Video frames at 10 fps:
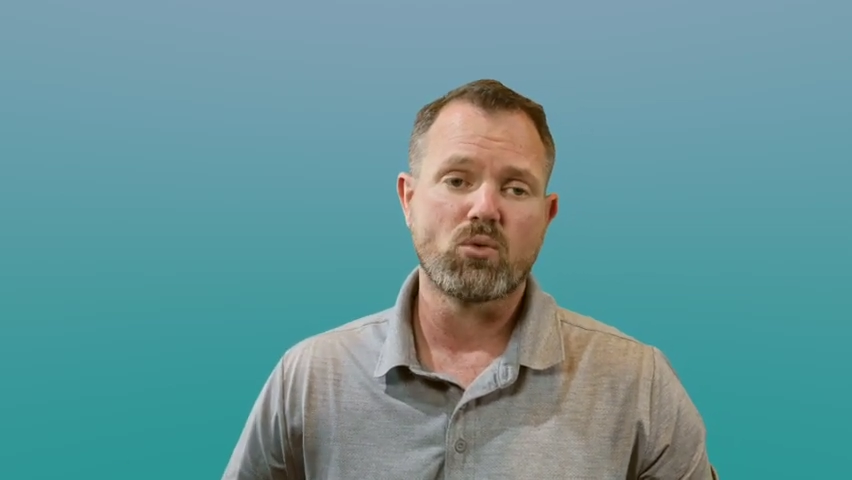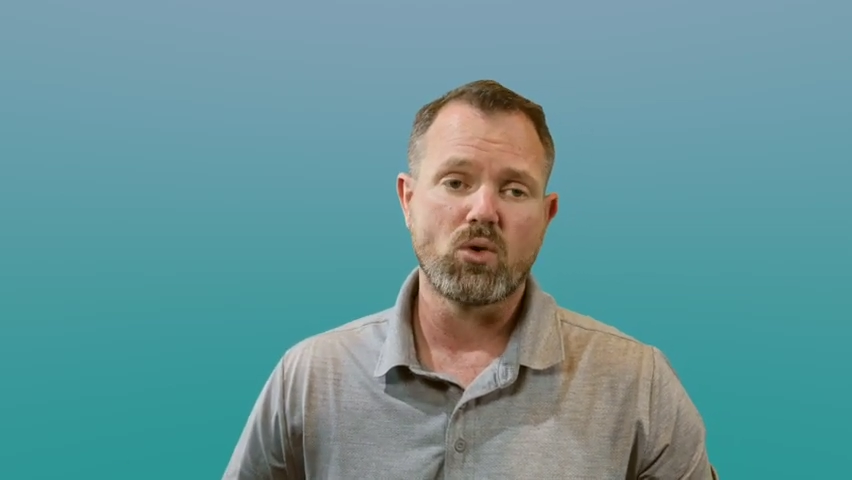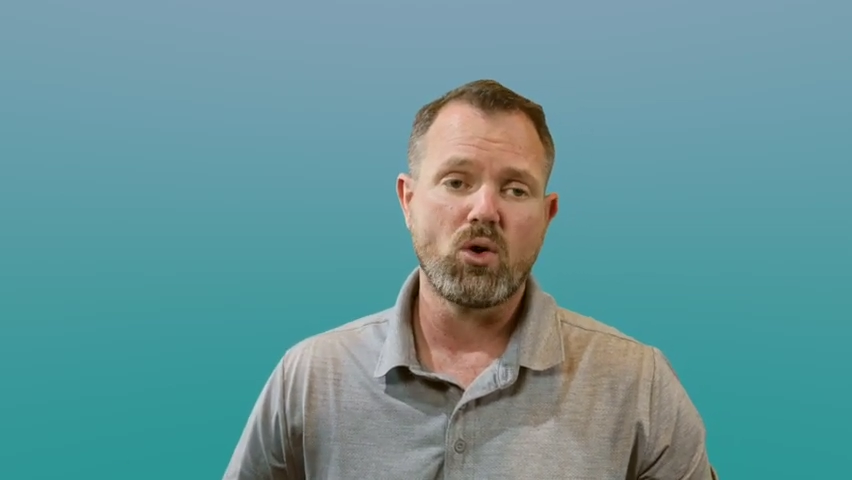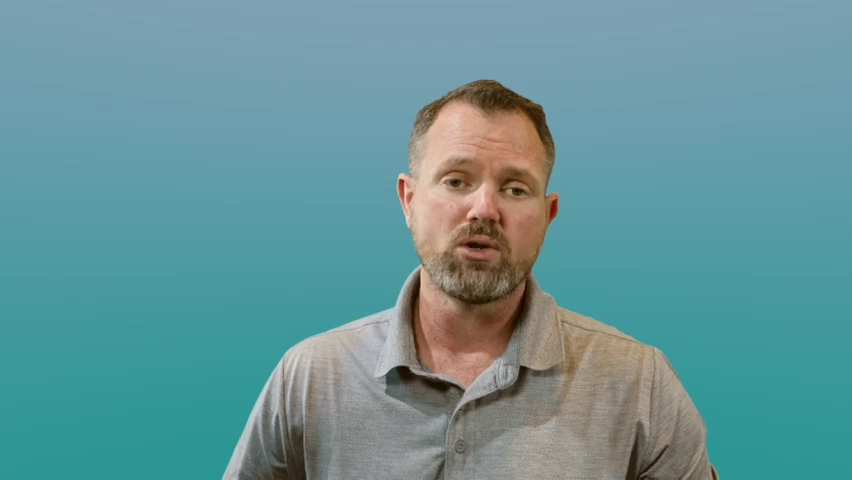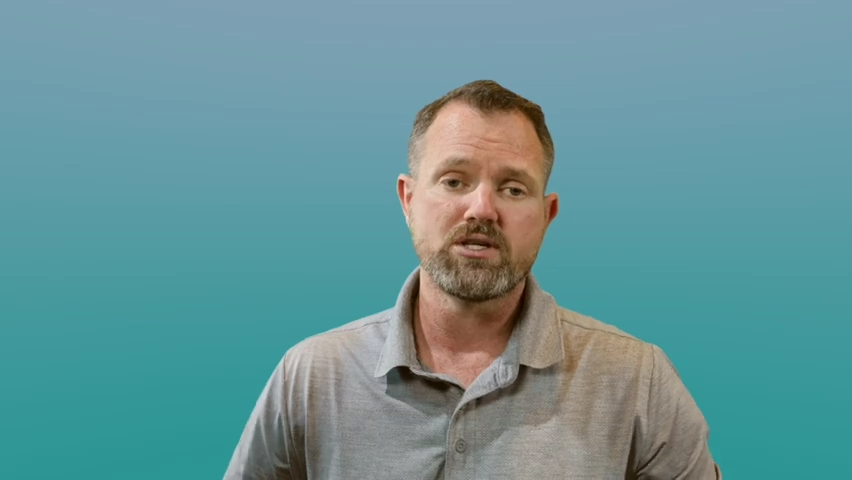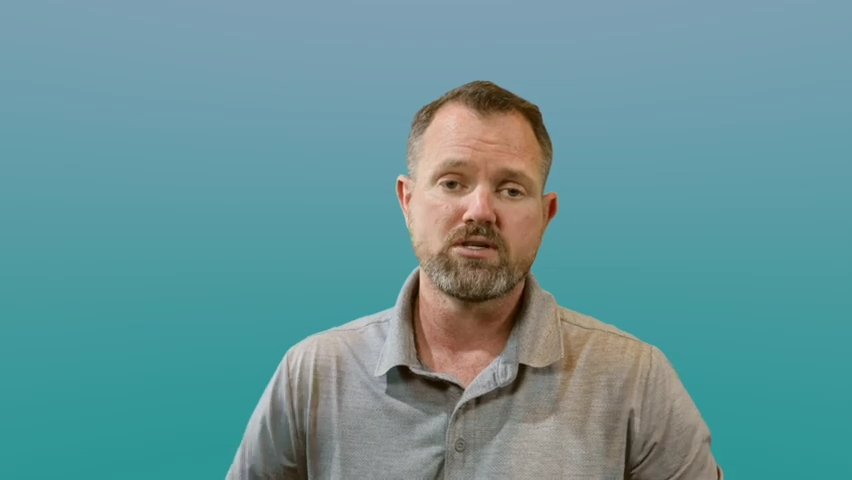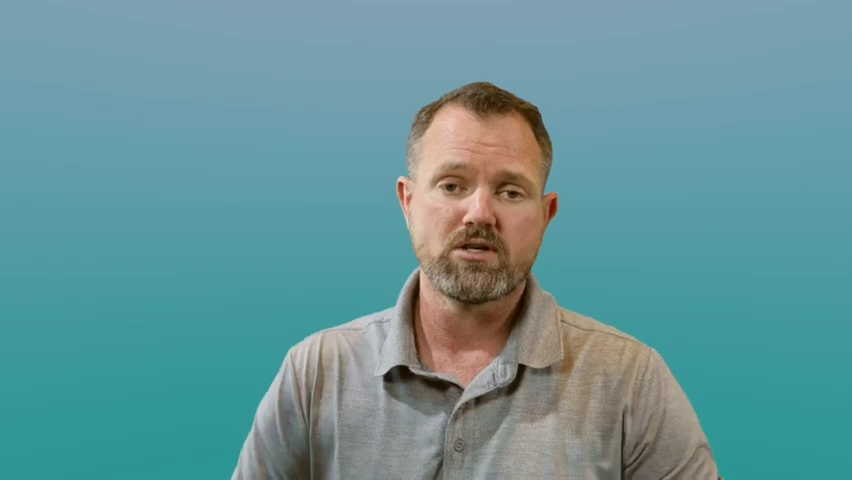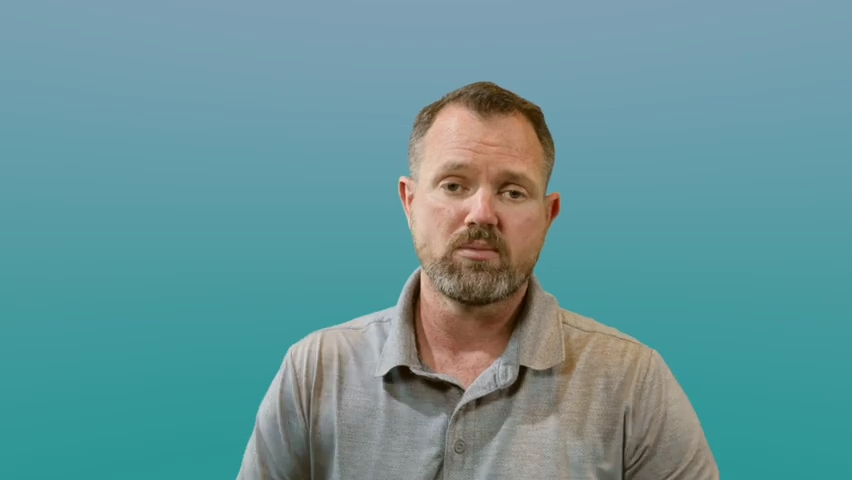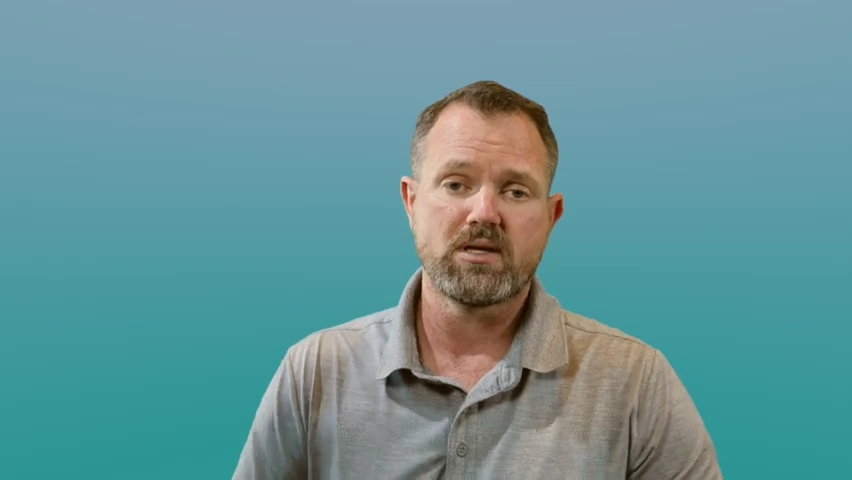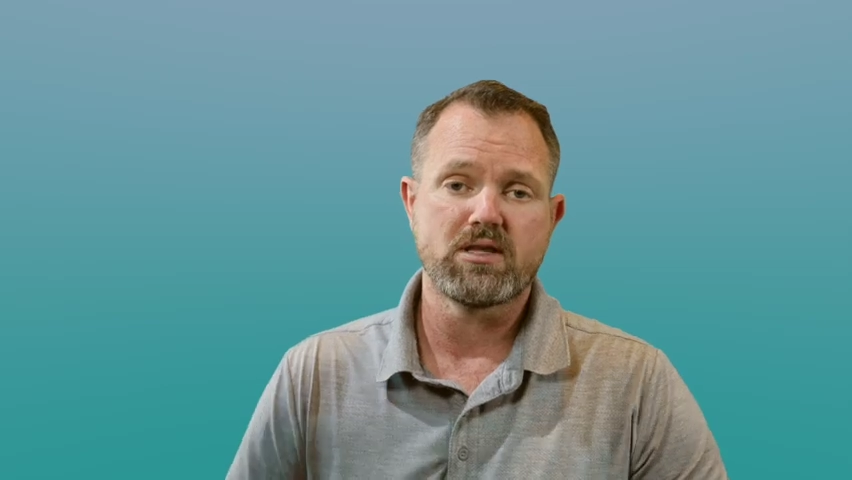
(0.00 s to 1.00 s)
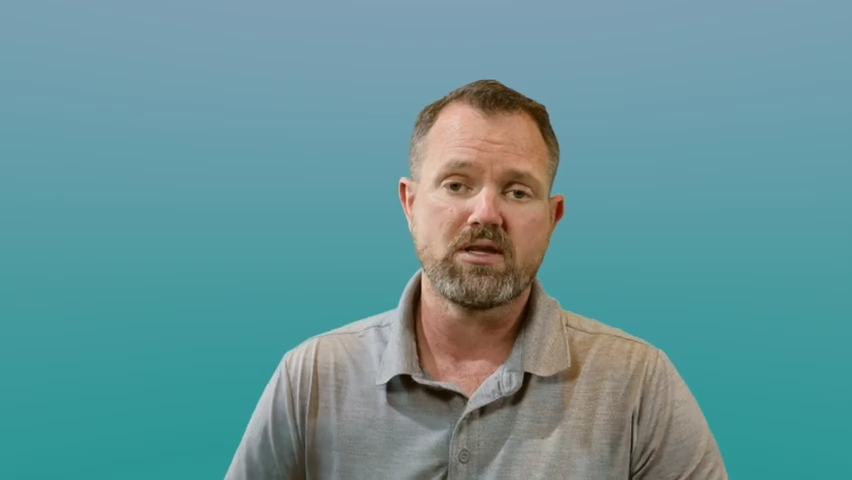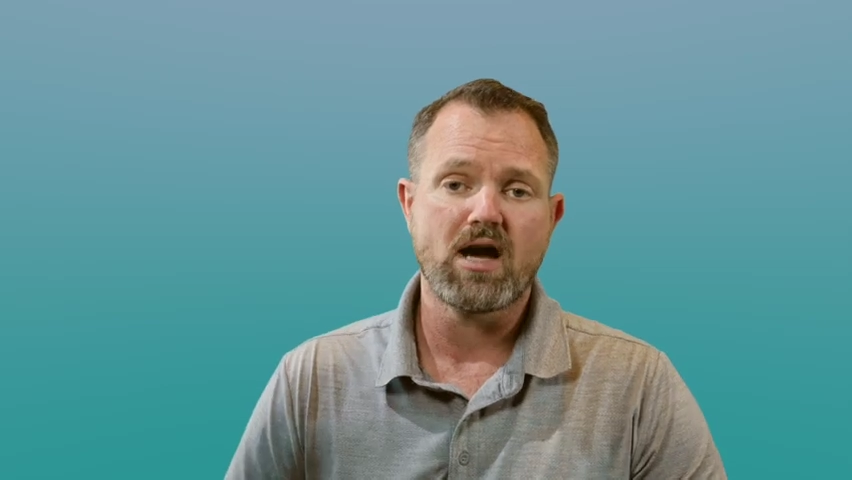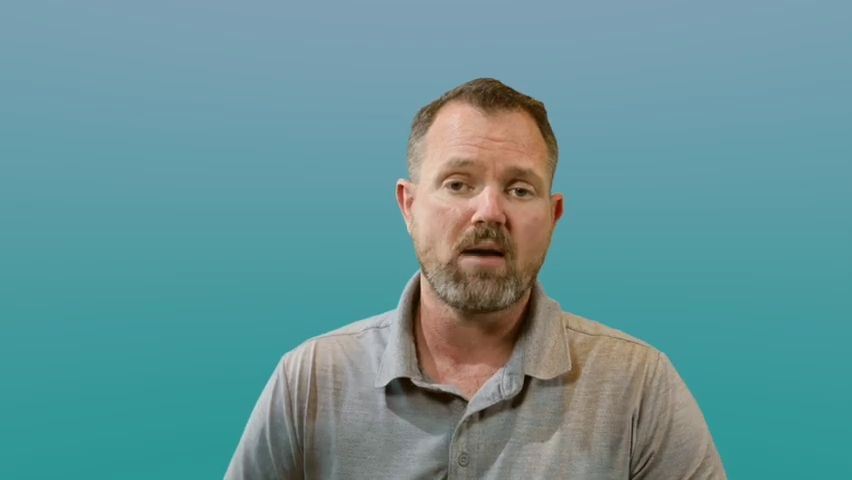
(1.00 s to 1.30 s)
role in determining the